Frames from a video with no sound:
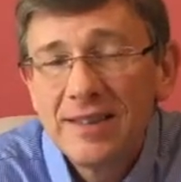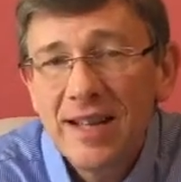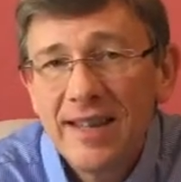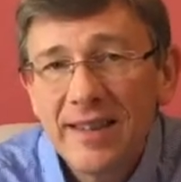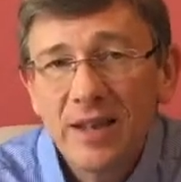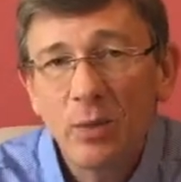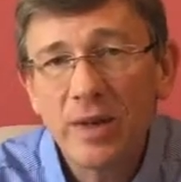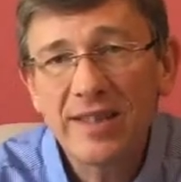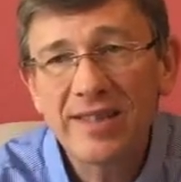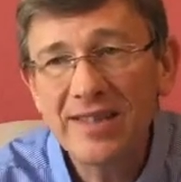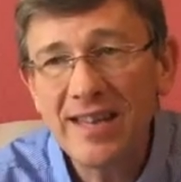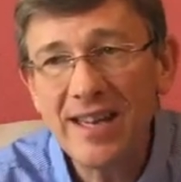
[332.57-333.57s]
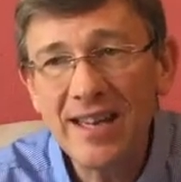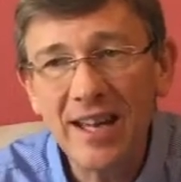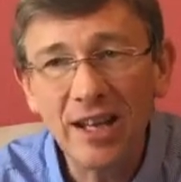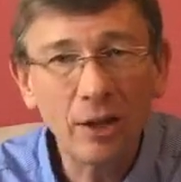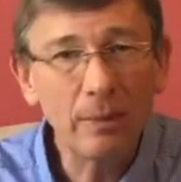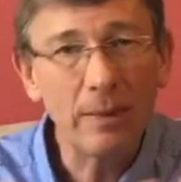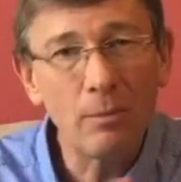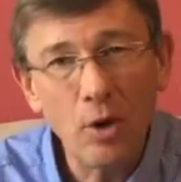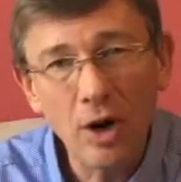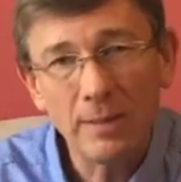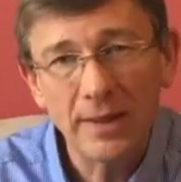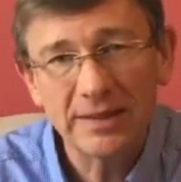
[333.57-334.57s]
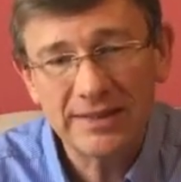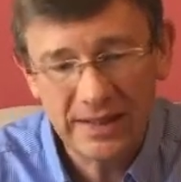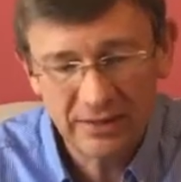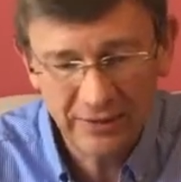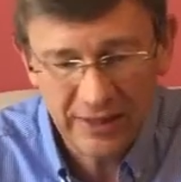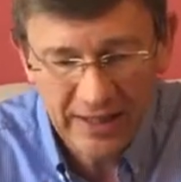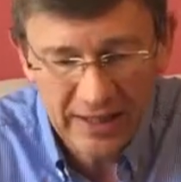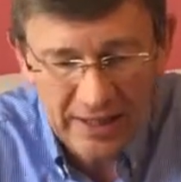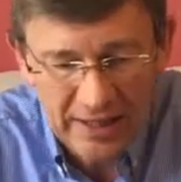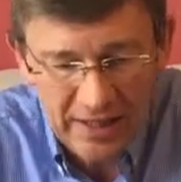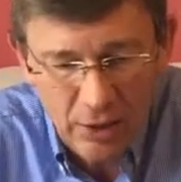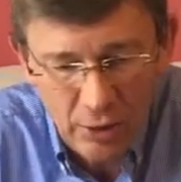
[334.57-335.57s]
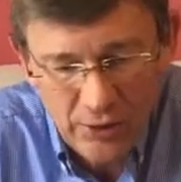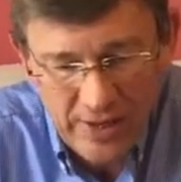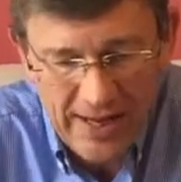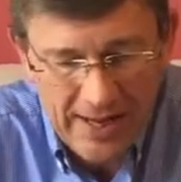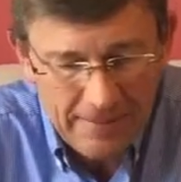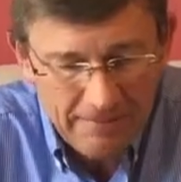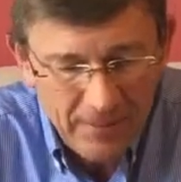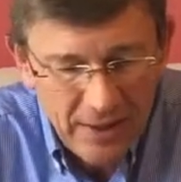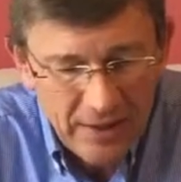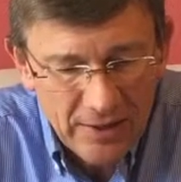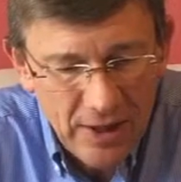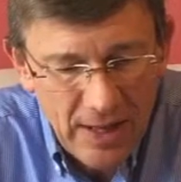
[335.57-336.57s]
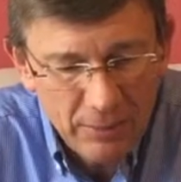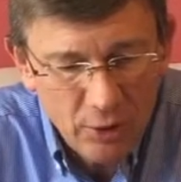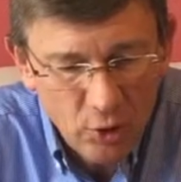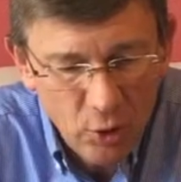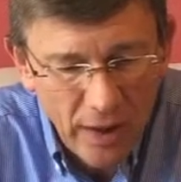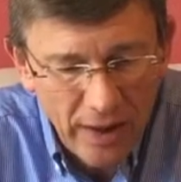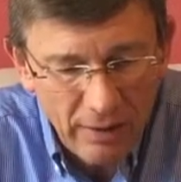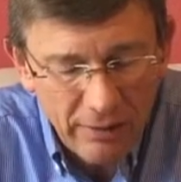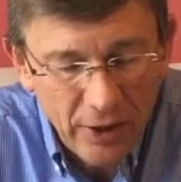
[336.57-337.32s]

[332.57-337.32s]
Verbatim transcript: and then we see a little bit more about that fight in Hosea, in chapter twelve.